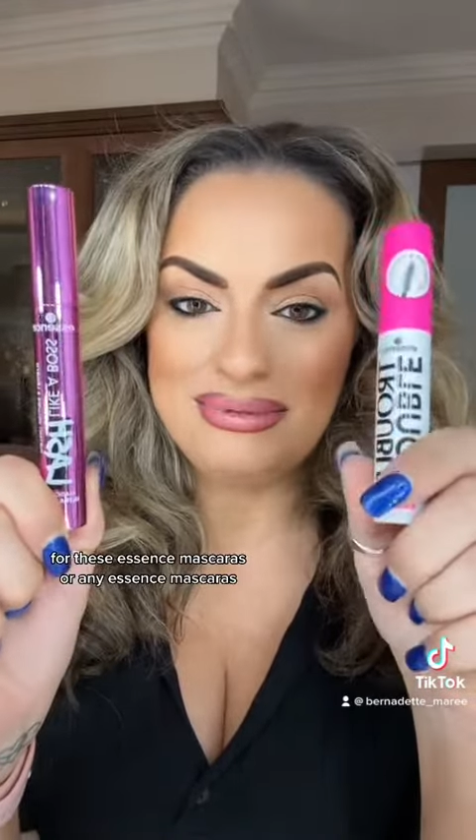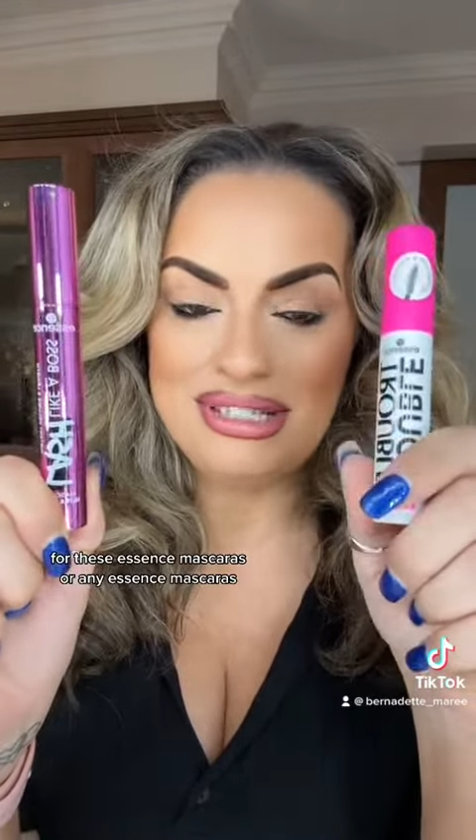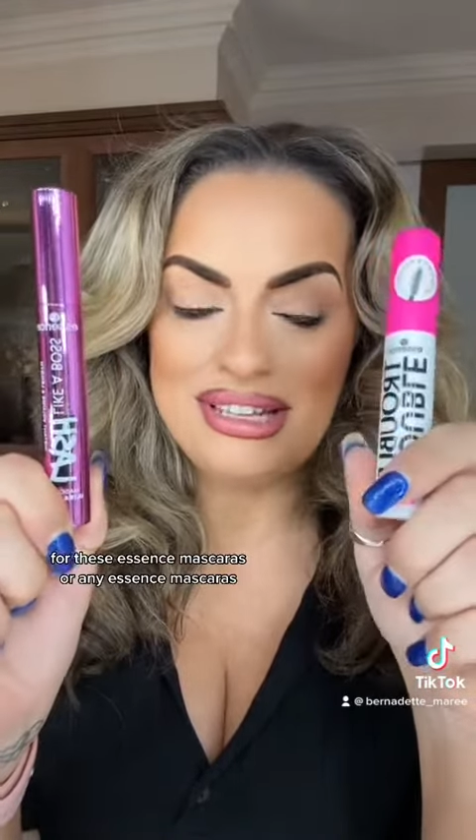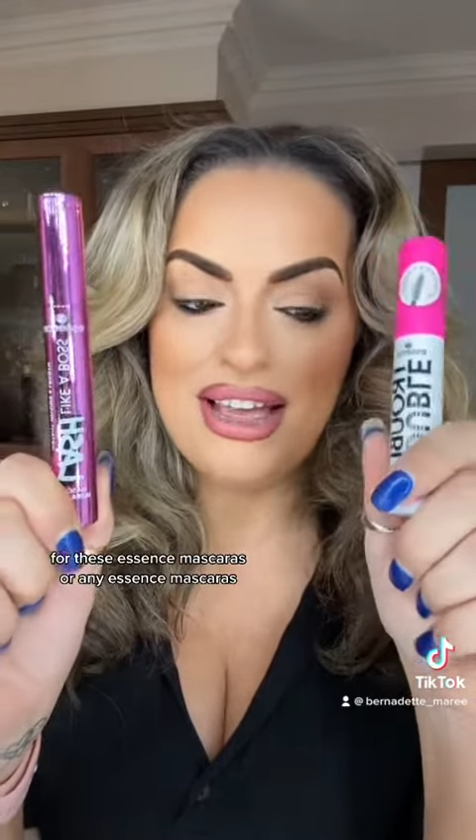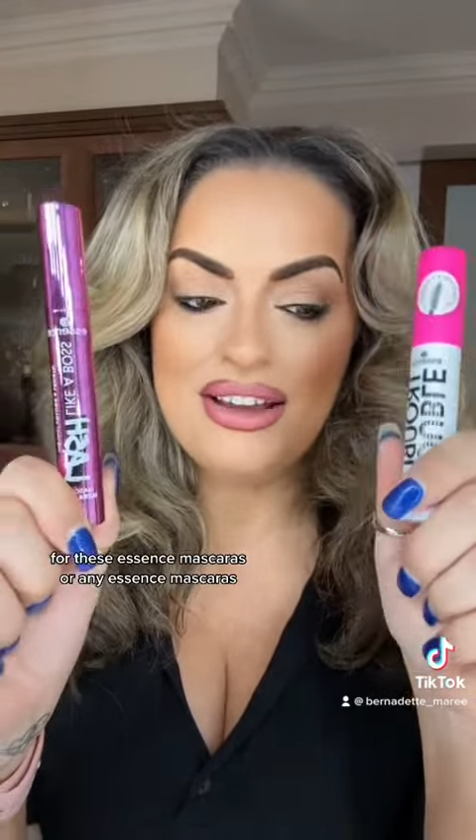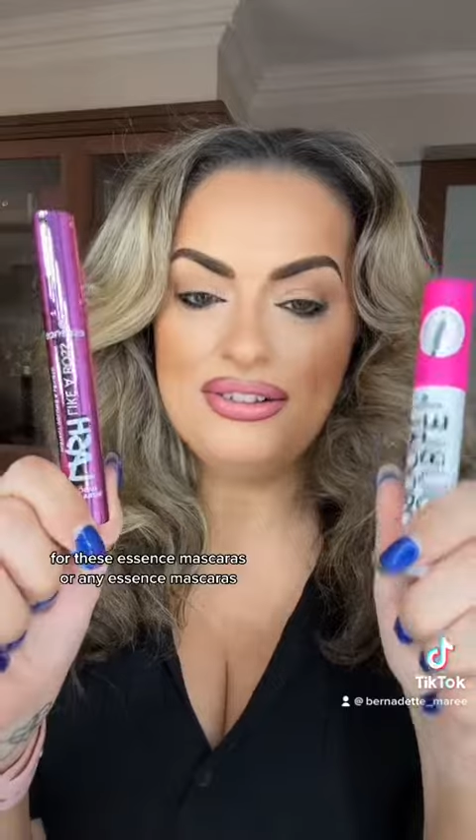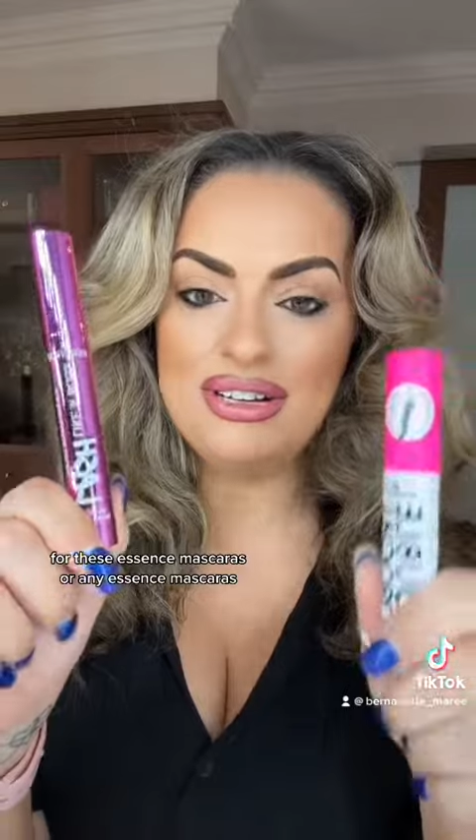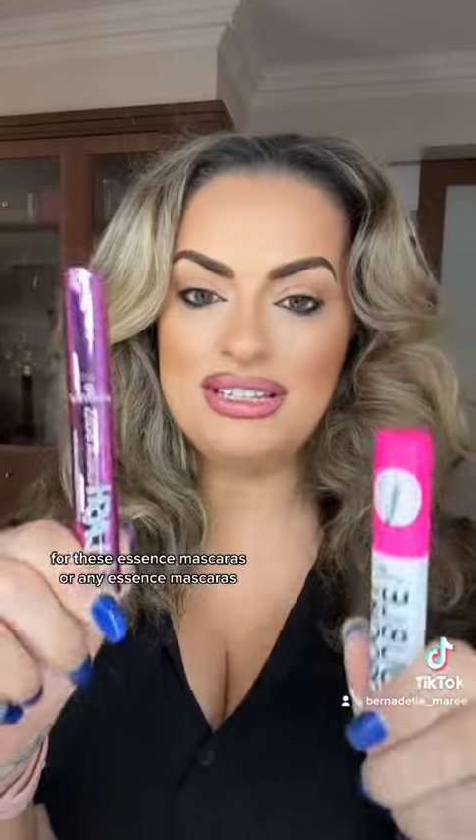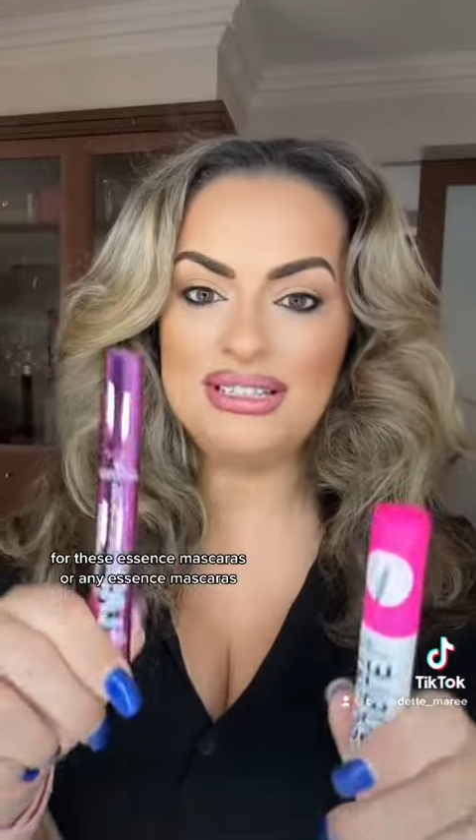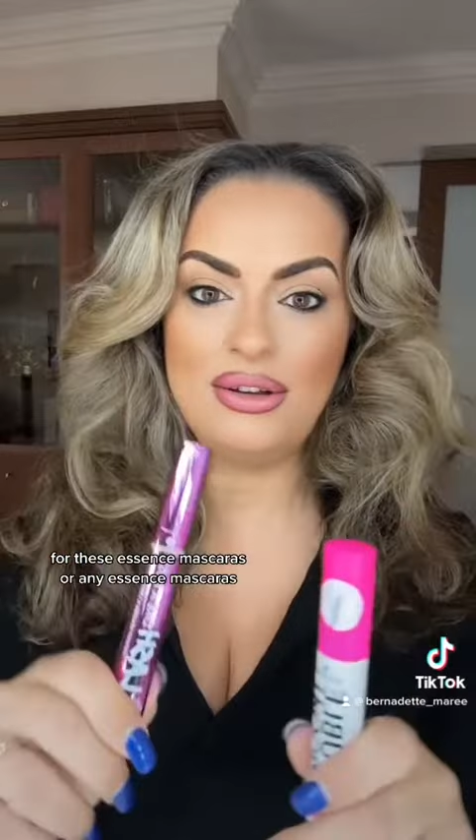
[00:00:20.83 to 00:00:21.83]

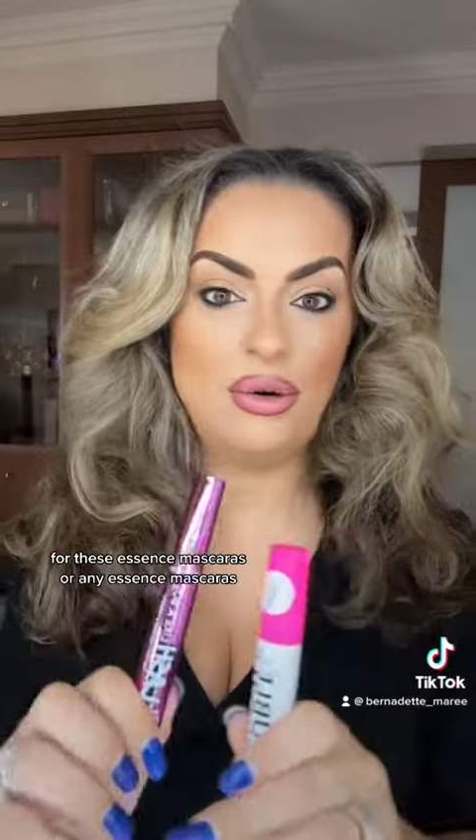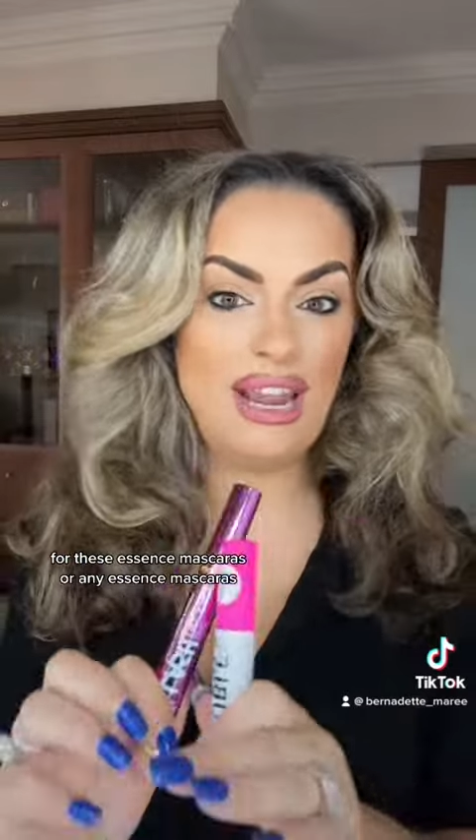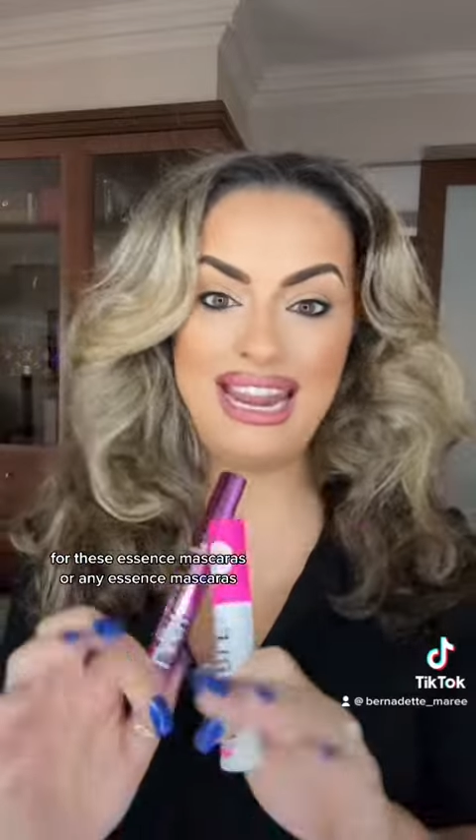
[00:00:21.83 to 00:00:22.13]
mascaras or